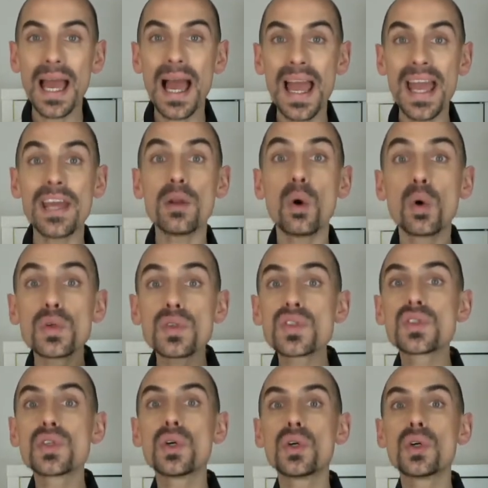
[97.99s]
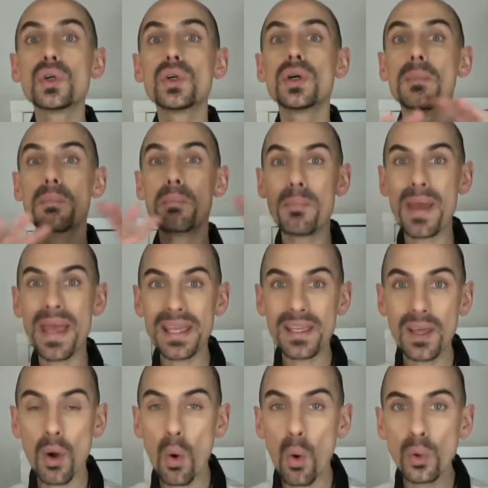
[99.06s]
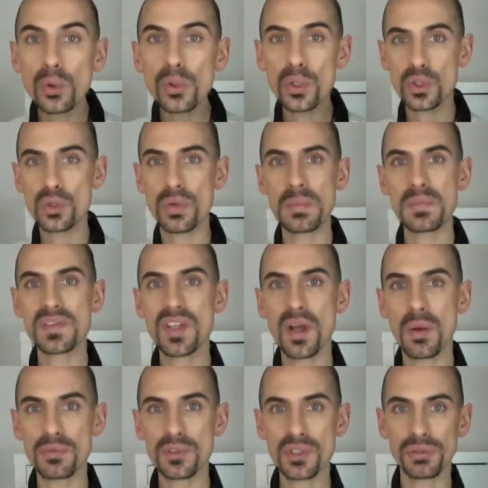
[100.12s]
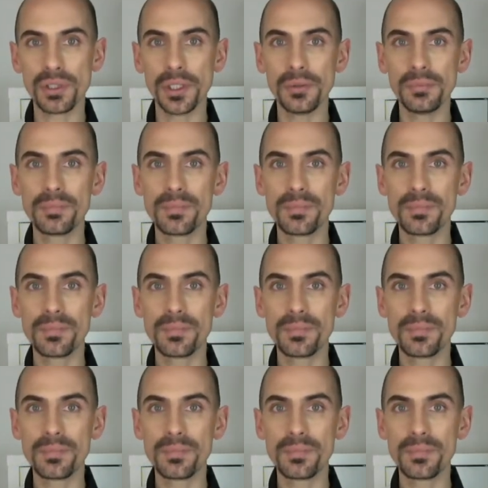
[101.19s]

and also make all your dreams come true.